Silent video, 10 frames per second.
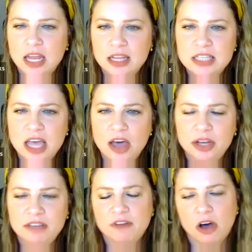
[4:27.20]
Tell us how it
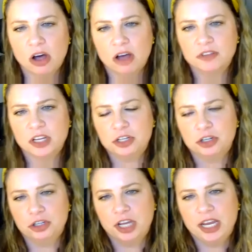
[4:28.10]
evolved.
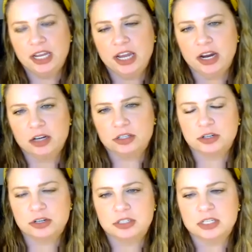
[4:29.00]
You're getting
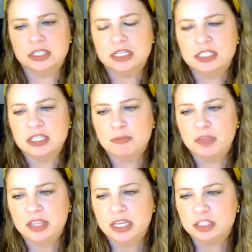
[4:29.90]
characters. Is this
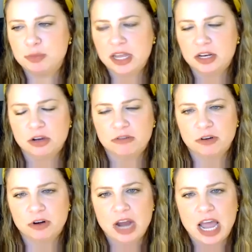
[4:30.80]
something that spanned
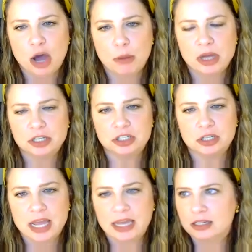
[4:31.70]
over how much,
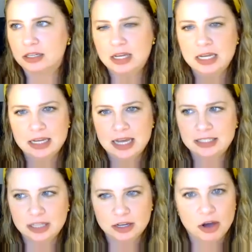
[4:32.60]

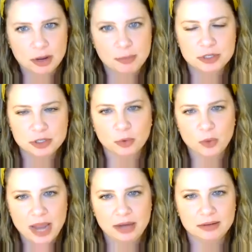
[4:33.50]
has it gone up until
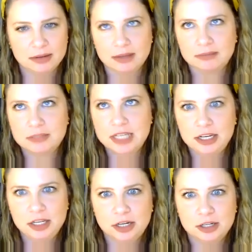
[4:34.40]

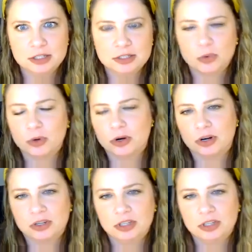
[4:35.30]
10 years or,